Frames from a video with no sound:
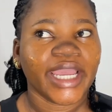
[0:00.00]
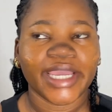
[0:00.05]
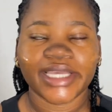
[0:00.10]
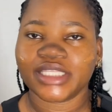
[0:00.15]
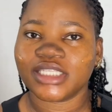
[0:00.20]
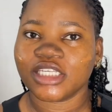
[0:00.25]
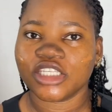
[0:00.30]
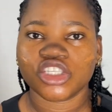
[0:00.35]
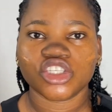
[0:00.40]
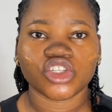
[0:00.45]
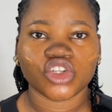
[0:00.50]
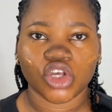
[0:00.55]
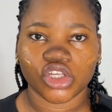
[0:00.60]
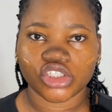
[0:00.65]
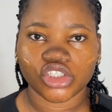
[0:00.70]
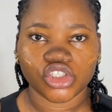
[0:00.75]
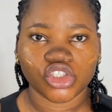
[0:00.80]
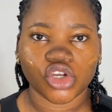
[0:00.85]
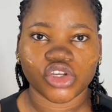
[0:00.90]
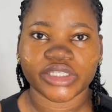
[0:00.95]
It is
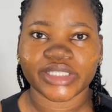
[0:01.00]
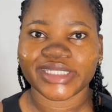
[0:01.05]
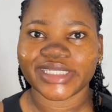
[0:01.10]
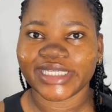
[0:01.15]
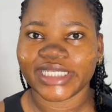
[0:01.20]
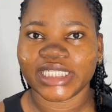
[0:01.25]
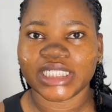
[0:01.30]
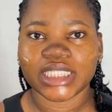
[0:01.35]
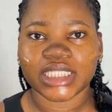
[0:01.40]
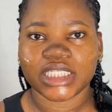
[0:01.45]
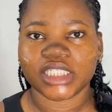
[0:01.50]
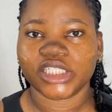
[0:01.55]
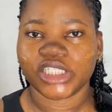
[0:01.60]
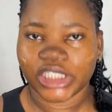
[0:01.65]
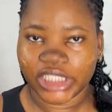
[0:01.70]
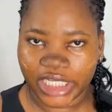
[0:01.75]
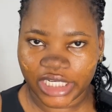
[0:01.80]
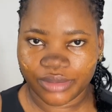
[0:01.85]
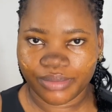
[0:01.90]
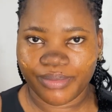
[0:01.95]
not just in the
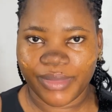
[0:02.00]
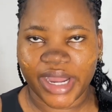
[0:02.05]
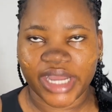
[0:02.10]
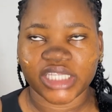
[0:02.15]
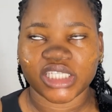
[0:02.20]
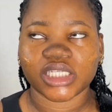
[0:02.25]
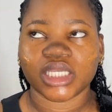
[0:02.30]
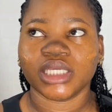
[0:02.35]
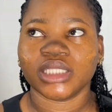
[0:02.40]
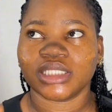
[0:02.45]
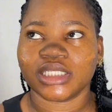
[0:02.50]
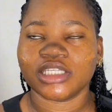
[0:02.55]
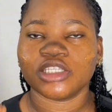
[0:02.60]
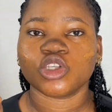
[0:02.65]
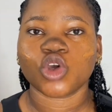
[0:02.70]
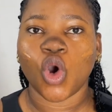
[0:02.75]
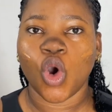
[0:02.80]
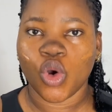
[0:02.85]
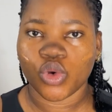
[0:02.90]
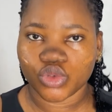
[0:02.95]
shade match, it
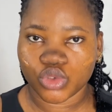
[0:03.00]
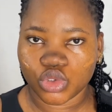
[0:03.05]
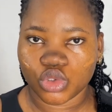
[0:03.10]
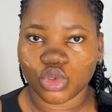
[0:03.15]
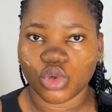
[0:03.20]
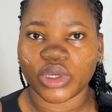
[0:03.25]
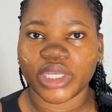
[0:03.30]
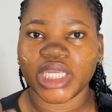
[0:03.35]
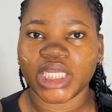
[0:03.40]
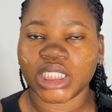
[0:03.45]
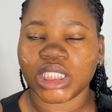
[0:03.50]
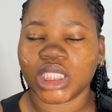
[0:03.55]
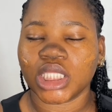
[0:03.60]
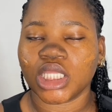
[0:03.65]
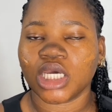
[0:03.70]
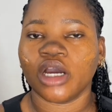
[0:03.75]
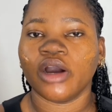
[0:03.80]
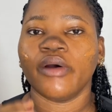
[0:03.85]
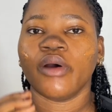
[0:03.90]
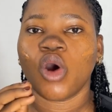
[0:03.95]
is also in
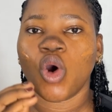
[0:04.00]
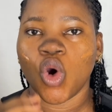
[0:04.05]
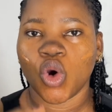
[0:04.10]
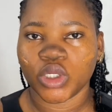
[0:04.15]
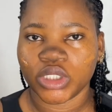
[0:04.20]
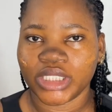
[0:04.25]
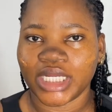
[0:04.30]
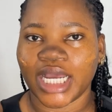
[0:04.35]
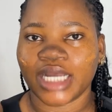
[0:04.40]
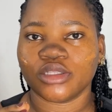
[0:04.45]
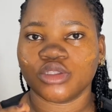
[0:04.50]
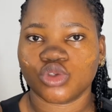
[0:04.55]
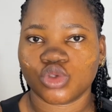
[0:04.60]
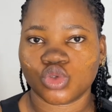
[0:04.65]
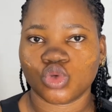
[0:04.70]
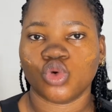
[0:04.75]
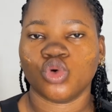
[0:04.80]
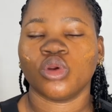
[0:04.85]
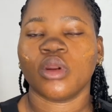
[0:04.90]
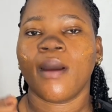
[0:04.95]
the
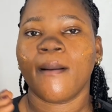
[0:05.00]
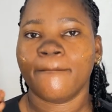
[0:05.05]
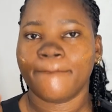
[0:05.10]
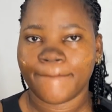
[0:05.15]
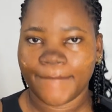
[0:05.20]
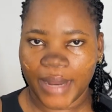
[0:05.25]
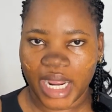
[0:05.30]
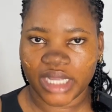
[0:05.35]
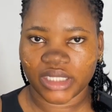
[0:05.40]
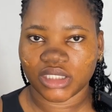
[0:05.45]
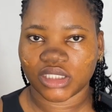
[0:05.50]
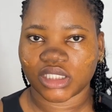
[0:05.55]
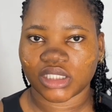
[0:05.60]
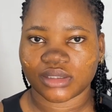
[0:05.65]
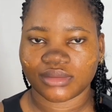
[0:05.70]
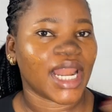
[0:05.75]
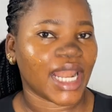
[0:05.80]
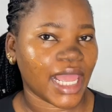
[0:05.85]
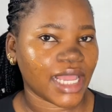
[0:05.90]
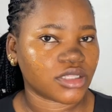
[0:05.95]
undertone match.
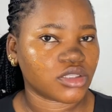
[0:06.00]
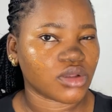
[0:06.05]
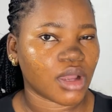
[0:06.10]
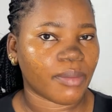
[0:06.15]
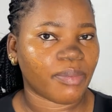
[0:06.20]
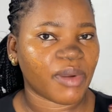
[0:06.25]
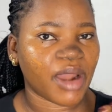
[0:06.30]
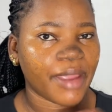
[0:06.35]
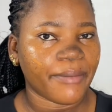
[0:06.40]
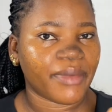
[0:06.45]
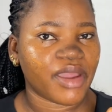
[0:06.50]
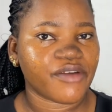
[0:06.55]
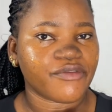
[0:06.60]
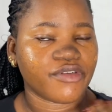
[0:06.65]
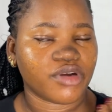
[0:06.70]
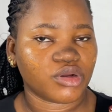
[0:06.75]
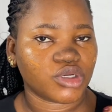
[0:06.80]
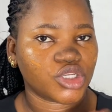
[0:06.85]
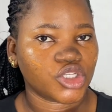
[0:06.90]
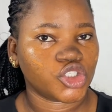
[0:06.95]
I like to apply my
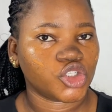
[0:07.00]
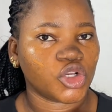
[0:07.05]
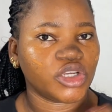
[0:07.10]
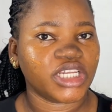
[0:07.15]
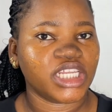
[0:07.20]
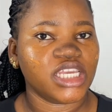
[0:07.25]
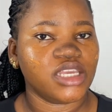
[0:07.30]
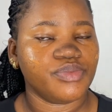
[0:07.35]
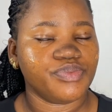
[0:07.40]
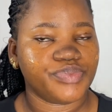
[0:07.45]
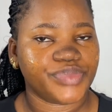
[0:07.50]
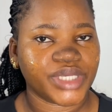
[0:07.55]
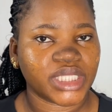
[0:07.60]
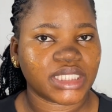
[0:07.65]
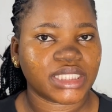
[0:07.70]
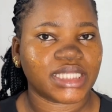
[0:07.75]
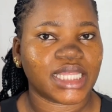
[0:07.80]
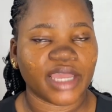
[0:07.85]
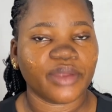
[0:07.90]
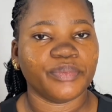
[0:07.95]
foundation in
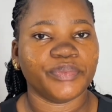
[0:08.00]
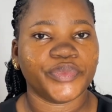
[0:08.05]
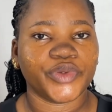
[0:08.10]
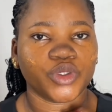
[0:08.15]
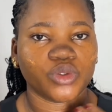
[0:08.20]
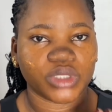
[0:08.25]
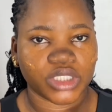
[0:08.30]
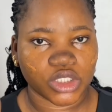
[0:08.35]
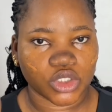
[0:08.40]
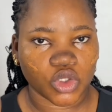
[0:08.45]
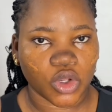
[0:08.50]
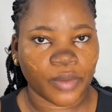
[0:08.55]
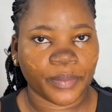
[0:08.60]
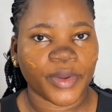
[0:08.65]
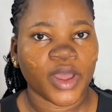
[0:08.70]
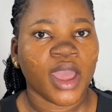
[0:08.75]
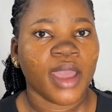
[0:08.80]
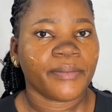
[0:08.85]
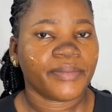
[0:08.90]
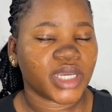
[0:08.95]
bits, then build it up,
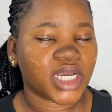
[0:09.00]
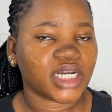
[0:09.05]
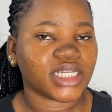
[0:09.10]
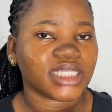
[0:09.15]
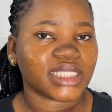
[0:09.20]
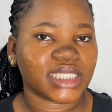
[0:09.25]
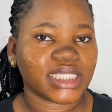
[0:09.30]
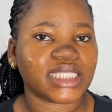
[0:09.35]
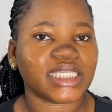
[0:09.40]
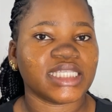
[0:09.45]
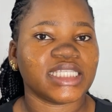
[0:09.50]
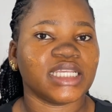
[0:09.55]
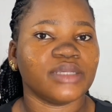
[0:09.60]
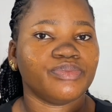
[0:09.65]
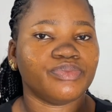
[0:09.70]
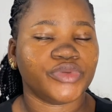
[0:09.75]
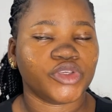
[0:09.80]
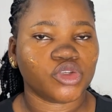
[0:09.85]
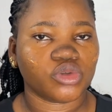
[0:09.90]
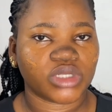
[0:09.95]
because this is a
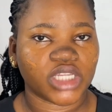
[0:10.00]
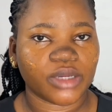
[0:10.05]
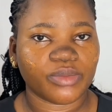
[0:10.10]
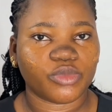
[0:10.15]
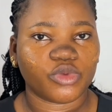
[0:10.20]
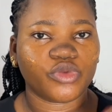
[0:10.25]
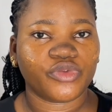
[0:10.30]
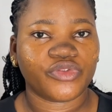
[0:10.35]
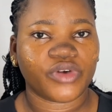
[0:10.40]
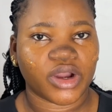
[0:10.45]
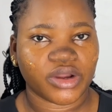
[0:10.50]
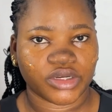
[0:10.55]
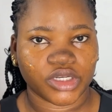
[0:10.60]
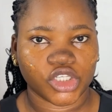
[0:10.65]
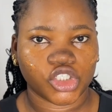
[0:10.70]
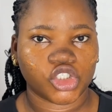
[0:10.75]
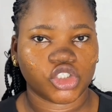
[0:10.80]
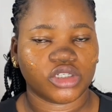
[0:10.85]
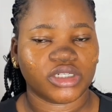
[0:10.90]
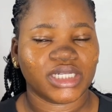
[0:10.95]
buildable
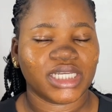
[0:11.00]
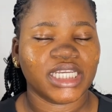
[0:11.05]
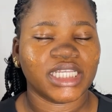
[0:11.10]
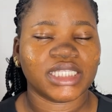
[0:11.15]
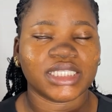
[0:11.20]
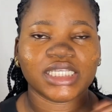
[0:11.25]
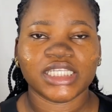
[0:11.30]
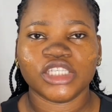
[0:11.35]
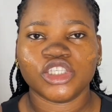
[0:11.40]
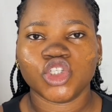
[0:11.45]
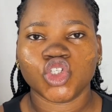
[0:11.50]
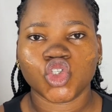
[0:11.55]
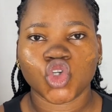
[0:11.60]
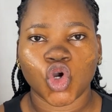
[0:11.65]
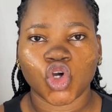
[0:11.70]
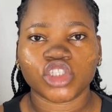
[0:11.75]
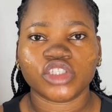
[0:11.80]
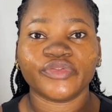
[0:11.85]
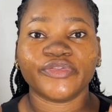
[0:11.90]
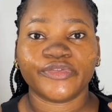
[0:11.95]
foundation. It is
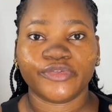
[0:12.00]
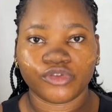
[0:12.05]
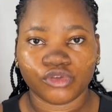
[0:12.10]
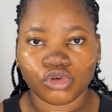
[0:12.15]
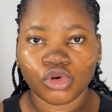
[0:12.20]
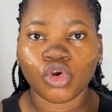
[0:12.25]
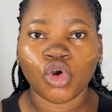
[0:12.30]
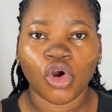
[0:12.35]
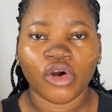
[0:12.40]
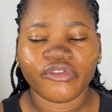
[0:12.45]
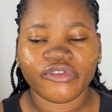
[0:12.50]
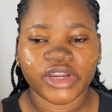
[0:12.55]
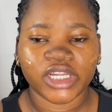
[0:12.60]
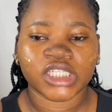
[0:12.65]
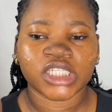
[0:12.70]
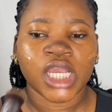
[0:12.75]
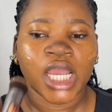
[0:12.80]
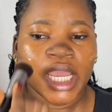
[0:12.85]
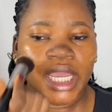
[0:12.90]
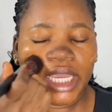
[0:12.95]
not full coverage,
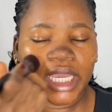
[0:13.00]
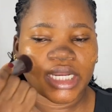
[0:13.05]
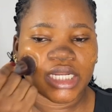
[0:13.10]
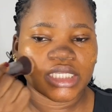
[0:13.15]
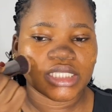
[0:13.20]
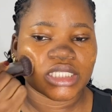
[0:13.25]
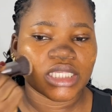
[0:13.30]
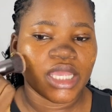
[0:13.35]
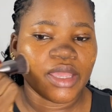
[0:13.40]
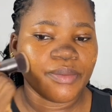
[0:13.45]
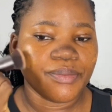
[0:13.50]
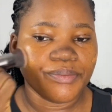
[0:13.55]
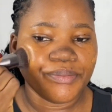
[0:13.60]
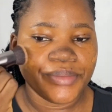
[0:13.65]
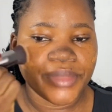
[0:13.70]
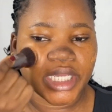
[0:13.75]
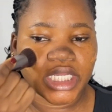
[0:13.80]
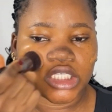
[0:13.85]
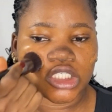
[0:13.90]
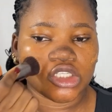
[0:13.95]
it is a
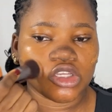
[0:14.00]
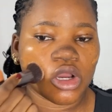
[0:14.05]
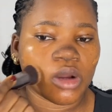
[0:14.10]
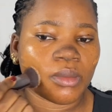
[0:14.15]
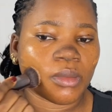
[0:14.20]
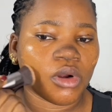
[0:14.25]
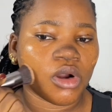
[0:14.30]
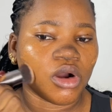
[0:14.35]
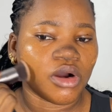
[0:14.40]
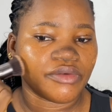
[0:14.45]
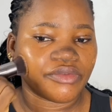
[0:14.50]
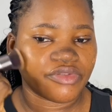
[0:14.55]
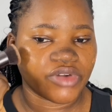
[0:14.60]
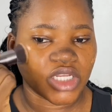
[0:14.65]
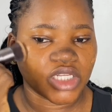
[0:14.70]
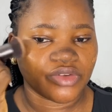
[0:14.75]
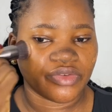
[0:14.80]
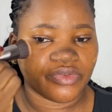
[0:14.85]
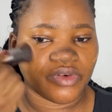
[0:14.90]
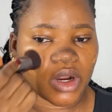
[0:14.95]
medium
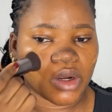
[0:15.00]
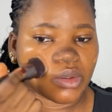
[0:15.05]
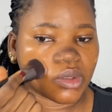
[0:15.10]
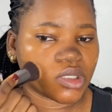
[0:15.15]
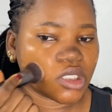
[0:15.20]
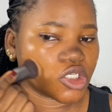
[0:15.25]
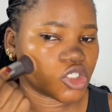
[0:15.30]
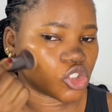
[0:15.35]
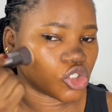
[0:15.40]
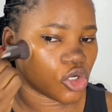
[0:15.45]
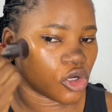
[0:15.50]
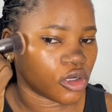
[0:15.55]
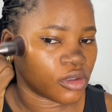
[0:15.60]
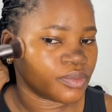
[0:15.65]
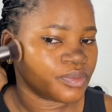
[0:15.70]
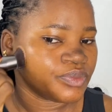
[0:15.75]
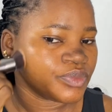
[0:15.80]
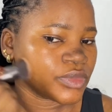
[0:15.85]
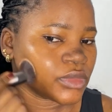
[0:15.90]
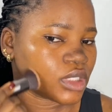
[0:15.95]
coverage foundation.
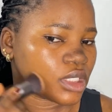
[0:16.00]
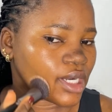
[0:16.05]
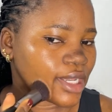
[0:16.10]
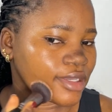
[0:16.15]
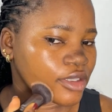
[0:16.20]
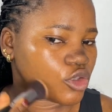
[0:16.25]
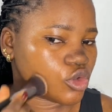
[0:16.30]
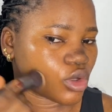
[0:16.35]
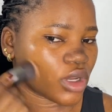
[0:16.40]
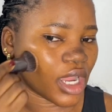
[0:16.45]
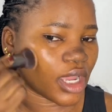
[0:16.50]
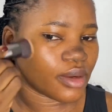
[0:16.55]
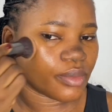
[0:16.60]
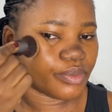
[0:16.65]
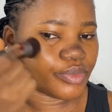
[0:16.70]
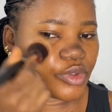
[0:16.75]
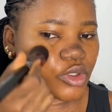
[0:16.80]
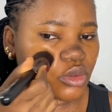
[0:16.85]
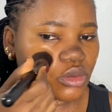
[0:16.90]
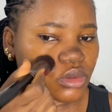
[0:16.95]
Like, you can
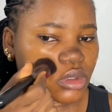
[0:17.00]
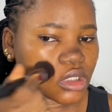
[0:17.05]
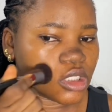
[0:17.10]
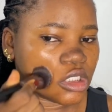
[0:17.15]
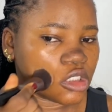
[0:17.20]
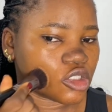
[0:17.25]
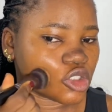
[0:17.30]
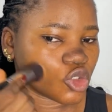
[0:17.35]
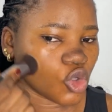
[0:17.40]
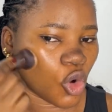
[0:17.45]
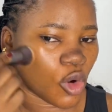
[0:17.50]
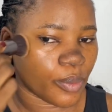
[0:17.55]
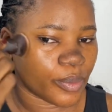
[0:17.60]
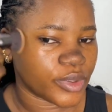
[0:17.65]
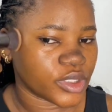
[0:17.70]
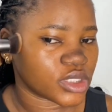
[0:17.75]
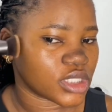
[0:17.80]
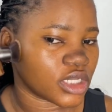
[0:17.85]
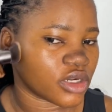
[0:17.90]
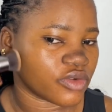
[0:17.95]
build it up
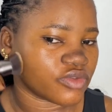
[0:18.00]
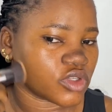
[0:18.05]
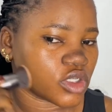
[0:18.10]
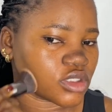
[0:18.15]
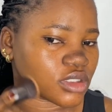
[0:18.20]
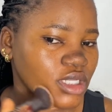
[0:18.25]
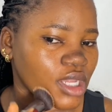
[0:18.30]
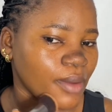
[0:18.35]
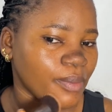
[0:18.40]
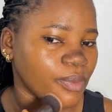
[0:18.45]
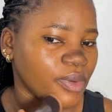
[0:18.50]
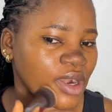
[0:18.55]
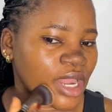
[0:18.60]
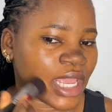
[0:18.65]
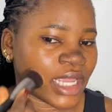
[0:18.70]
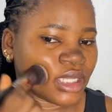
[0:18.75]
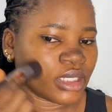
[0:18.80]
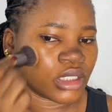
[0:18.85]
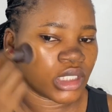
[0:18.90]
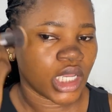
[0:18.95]
instead of just
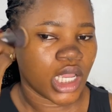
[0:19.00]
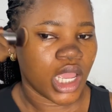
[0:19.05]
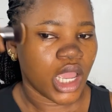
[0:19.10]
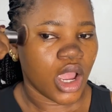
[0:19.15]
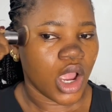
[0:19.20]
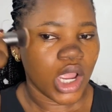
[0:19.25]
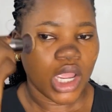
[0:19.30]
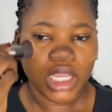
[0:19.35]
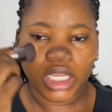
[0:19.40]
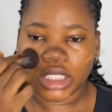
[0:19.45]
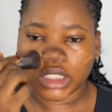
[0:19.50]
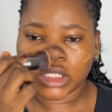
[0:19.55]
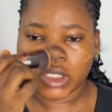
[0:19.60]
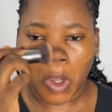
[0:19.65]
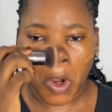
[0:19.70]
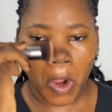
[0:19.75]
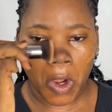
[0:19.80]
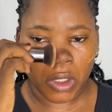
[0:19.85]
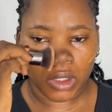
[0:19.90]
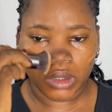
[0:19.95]
applying it
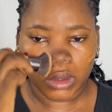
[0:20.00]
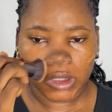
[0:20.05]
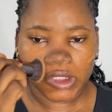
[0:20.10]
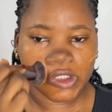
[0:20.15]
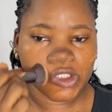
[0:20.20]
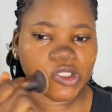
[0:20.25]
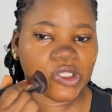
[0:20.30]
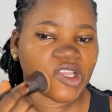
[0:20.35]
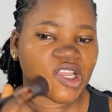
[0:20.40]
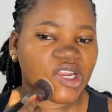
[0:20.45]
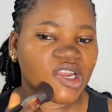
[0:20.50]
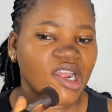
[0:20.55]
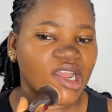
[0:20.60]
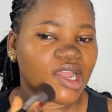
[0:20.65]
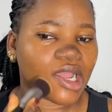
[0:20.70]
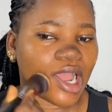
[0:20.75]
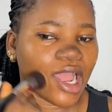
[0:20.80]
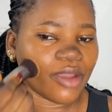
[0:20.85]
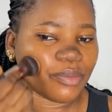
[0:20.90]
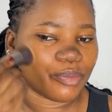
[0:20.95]
all together.
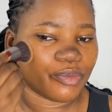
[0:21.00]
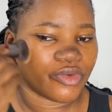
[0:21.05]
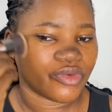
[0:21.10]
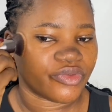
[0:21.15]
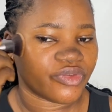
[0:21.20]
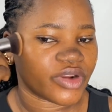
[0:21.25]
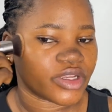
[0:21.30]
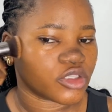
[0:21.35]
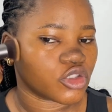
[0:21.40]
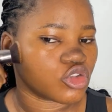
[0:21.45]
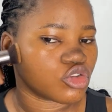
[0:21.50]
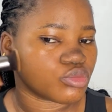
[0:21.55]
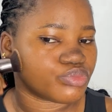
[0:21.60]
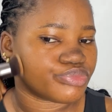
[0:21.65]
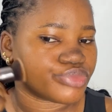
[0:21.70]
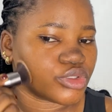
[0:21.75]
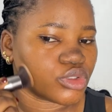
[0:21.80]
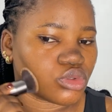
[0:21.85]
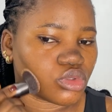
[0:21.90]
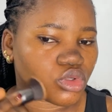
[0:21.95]
I prefer to
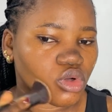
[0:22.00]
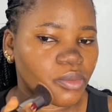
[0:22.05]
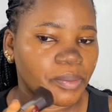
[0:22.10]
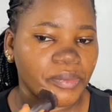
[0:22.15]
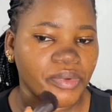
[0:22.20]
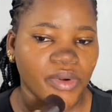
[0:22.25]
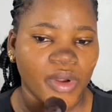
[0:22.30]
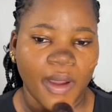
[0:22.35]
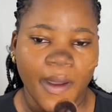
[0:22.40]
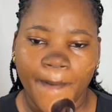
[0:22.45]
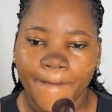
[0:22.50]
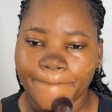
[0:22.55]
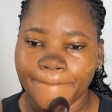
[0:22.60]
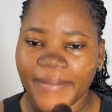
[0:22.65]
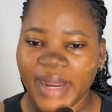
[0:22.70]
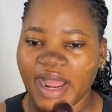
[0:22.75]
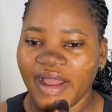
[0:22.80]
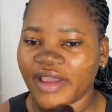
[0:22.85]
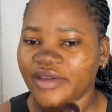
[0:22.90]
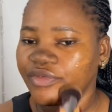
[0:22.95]
build up
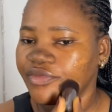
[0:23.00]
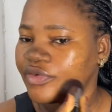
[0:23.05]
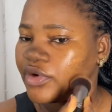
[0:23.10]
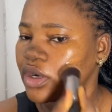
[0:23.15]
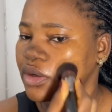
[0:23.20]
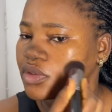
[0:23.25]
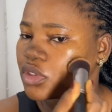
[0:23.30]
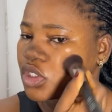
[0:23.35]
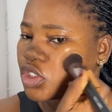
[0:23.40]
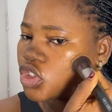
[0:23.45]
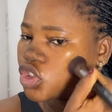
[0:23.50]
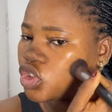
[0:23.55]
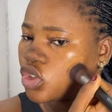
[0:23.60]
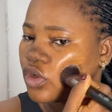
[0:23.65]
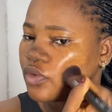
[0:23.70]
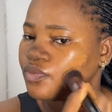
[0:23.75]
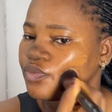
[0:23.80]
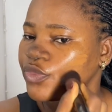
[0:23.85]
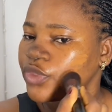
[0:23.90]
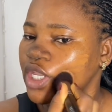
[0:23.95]
my foundation.